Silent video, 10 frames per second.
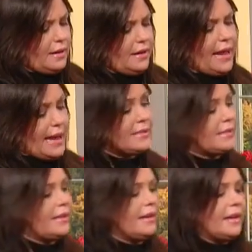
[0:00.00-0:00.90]

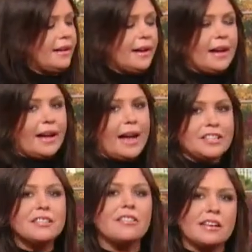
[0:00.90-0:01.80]
Yes. I
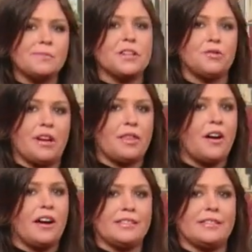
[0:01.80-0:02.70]
just lost my train of
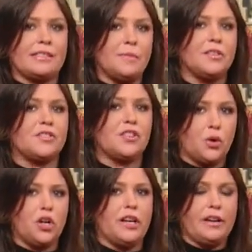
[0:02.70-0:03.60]
thought because it smells
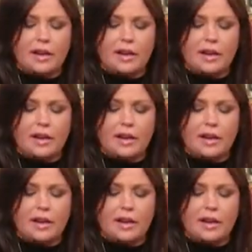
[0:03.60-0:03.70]
so good.